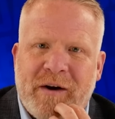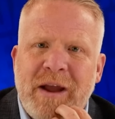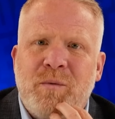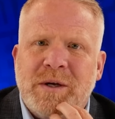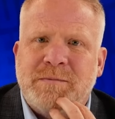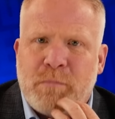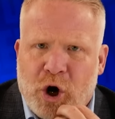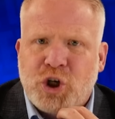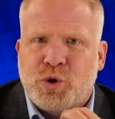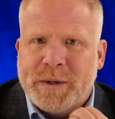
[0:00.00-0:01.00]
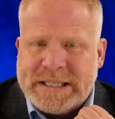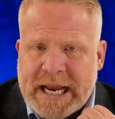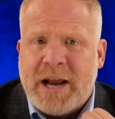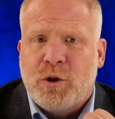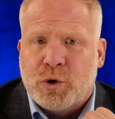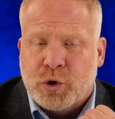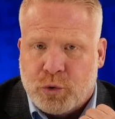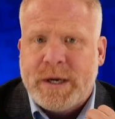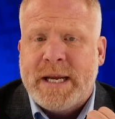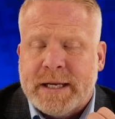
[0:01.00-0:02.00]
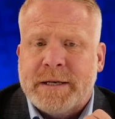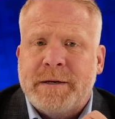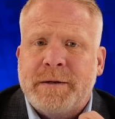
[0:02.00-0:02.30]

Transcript: It was Marjorie Taylor Greene.